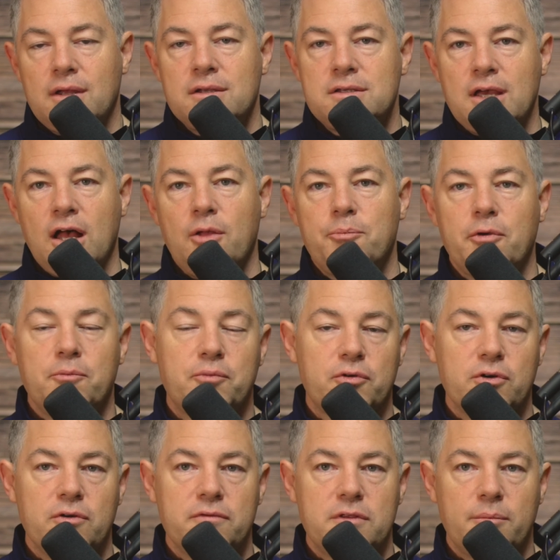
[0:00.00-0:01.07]
to help
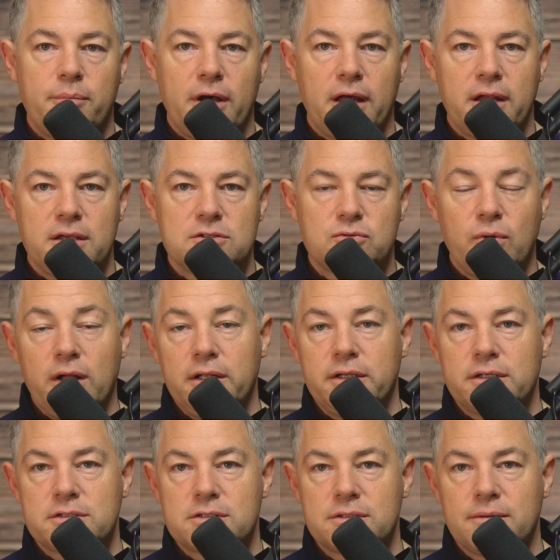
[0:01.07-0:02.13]
improve the body's
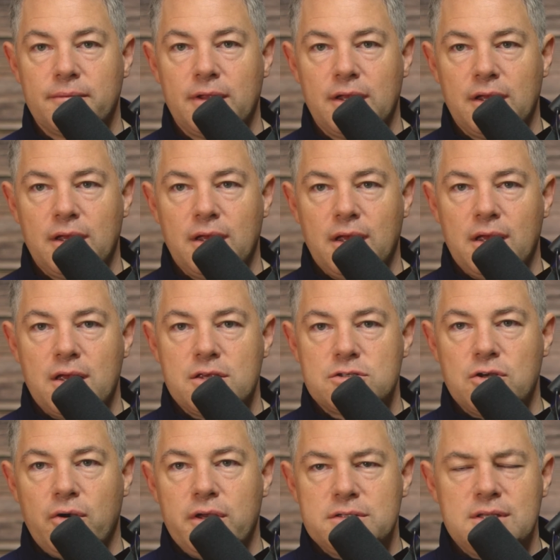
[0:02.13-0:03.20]
wellness.
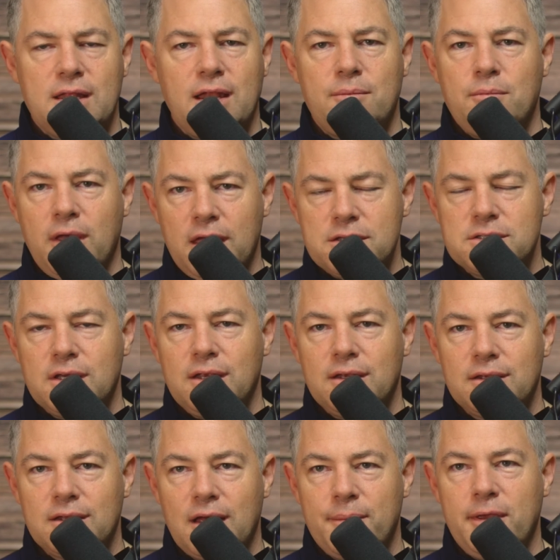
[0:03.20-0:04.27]
So isn't that amazing?
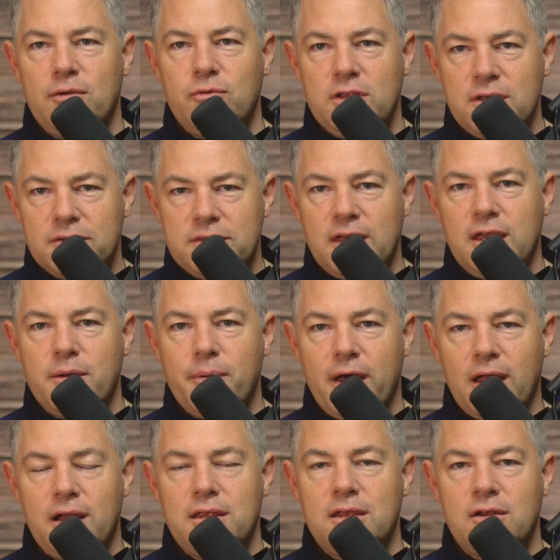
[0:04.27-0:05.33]
I mean, when you think
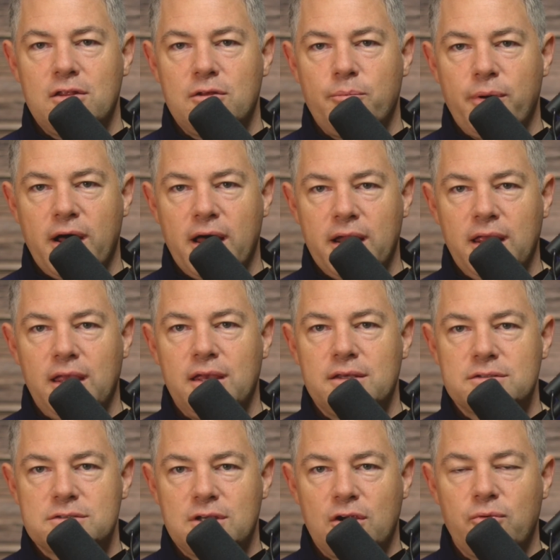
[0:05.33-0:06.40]
about it, the body
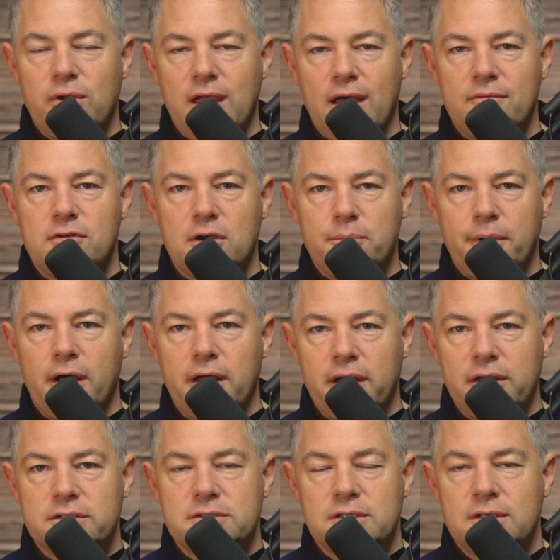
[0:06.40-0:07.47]
is, here we have our
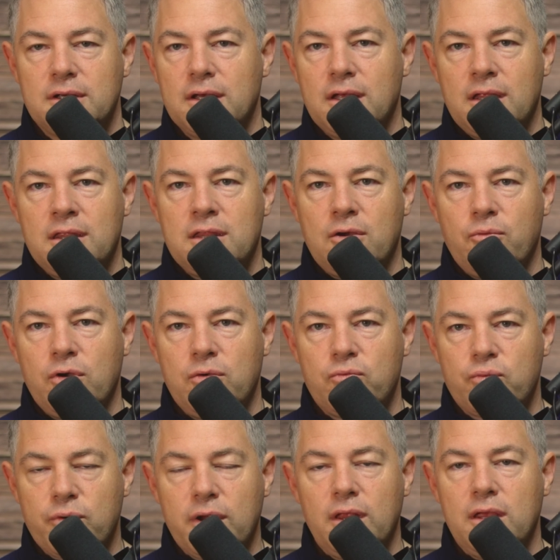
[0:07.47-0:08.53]
bodies that we
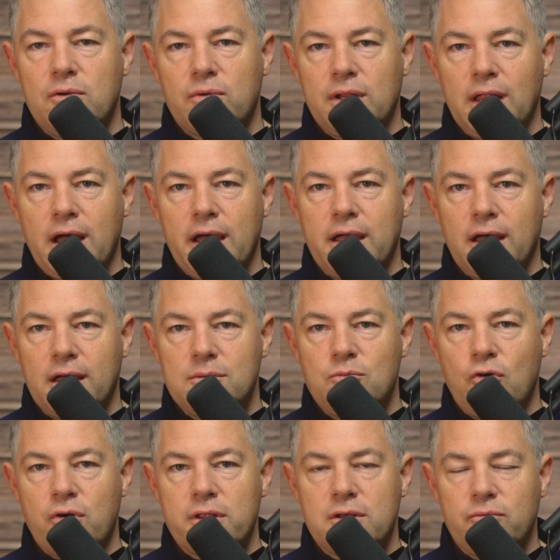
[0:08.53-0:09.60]
really rely on
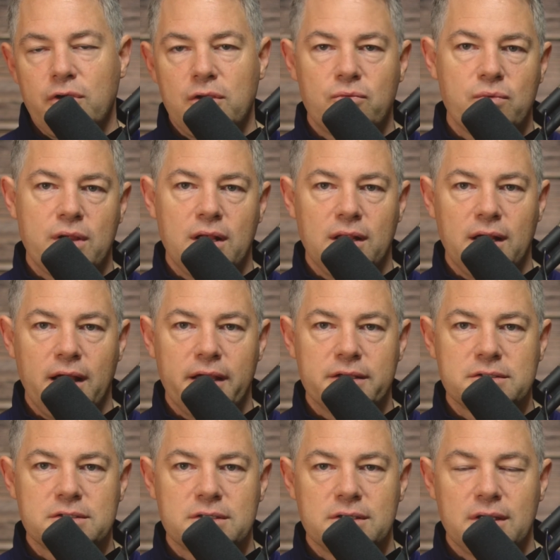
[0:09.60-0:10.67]
more than we
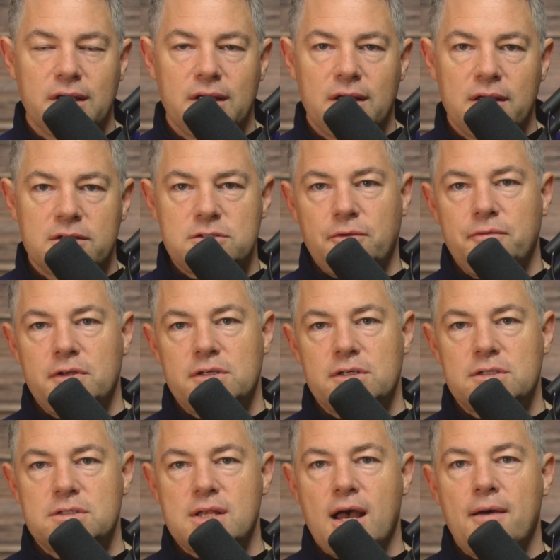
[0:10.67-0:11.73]
realize. So if you
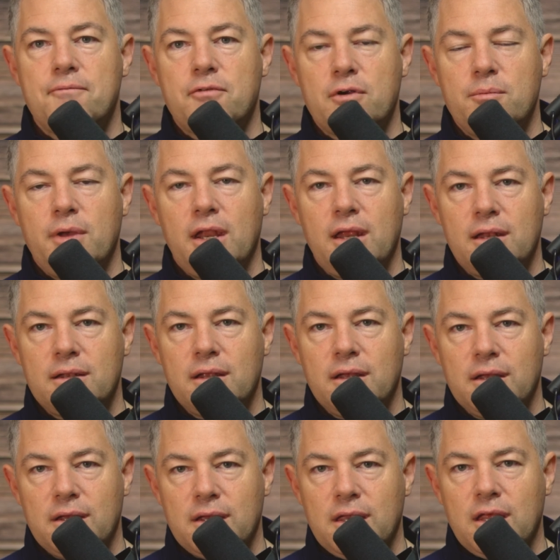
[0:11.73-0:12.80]
just stop for a minute,
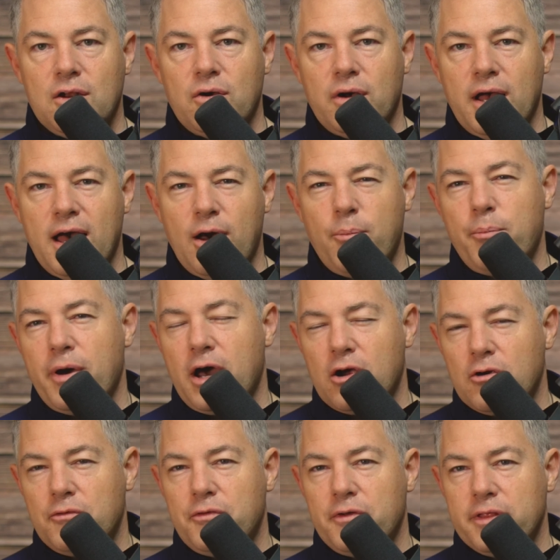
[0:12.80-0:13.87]
how
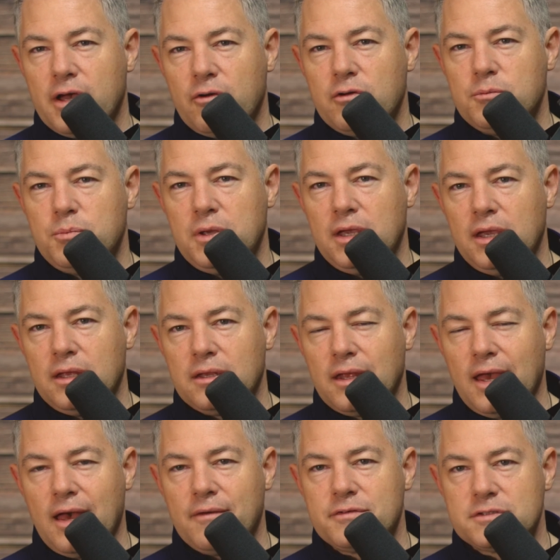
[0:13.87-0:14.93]
powerful that would be
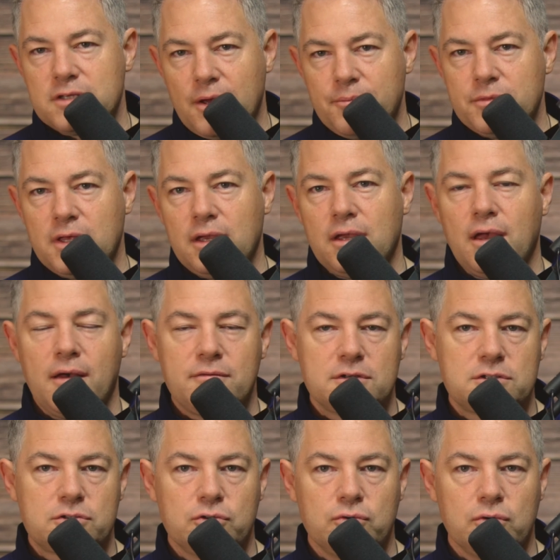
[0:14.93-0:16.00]
to have a
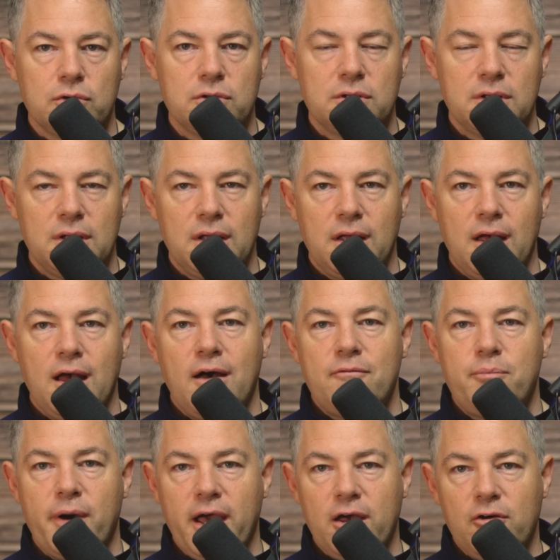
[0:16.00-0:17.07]
tool
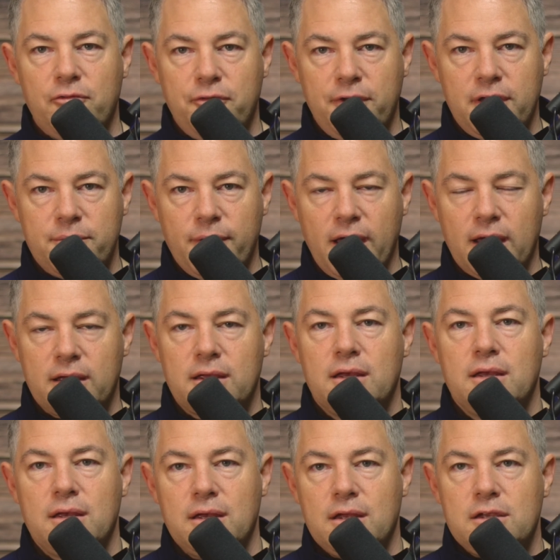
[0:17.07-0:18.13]
of biofeedback
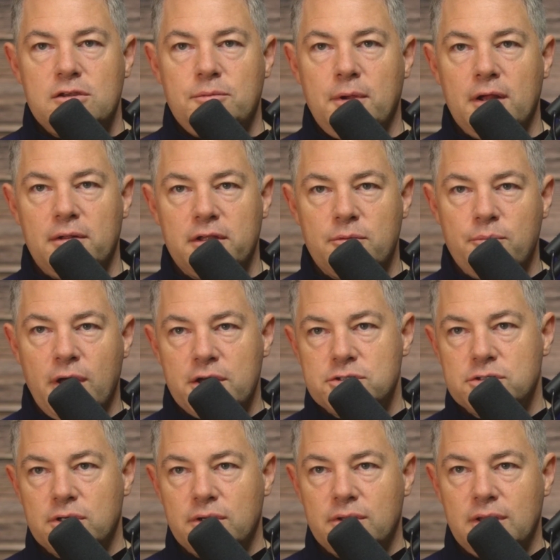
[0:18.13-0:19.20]
to be able to
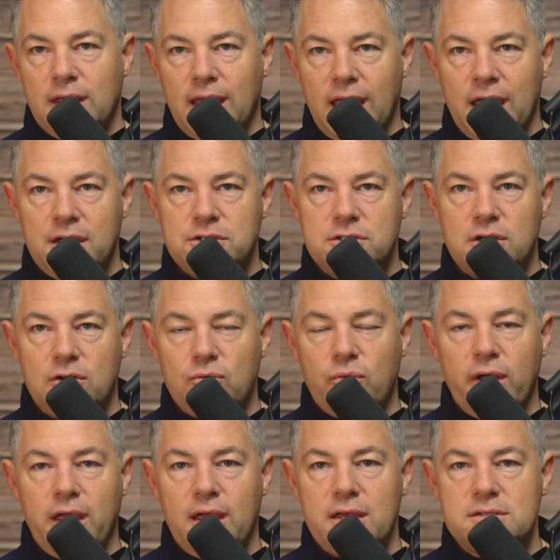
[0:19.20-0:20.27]
measure the ancient
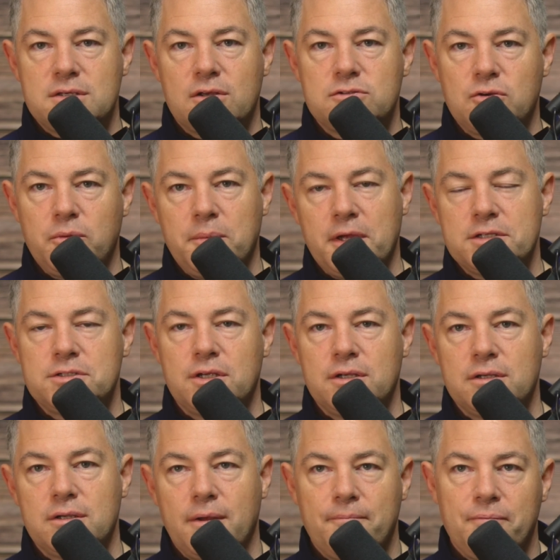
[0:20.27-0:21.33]
ways, as we
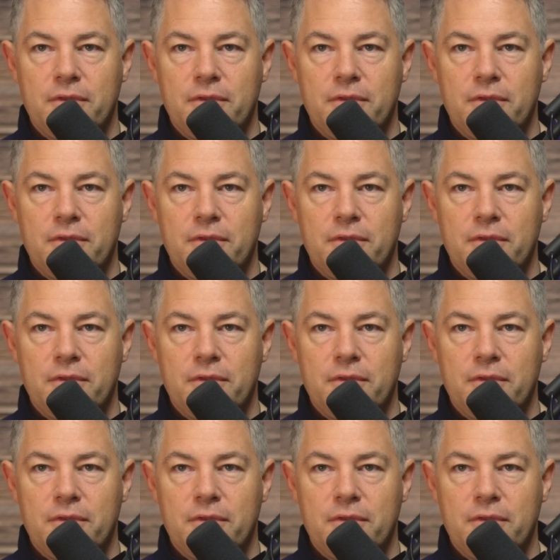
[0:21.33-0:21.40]
mentioned,